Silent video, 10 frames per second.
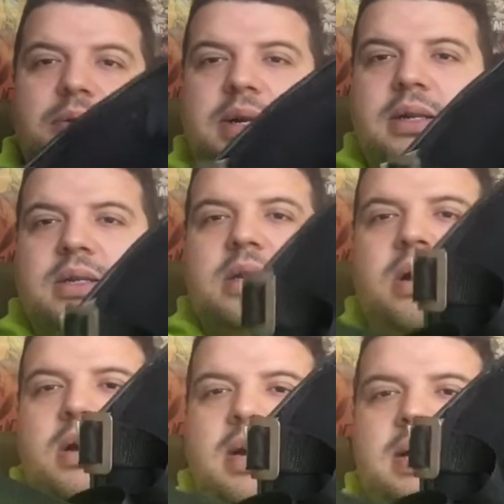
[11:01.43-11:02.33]
on the
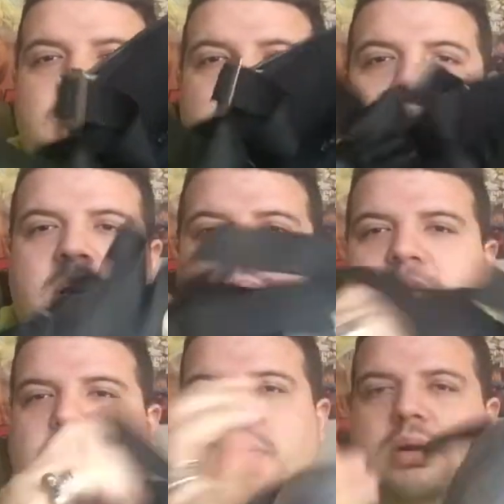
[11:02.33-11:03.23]
inside,
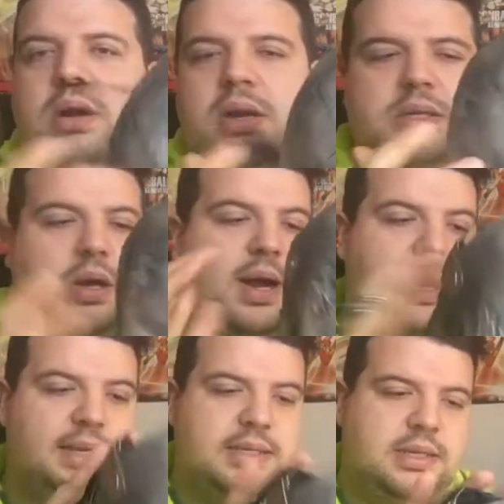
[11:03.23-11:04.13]
it's got glass
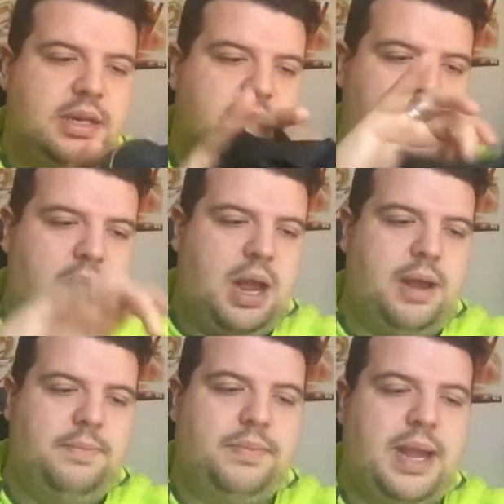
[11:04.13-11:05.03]
eyes,
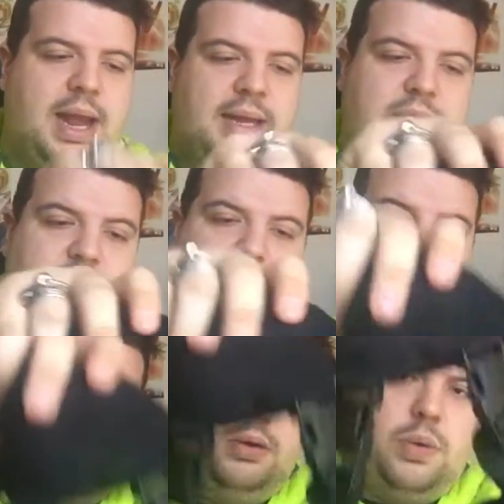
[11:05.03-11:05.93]
and
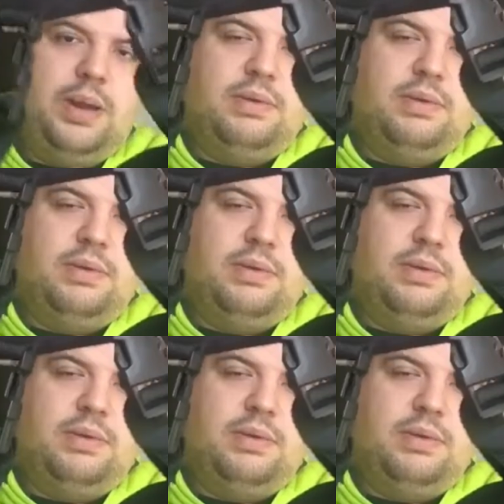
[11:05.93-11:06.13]
quick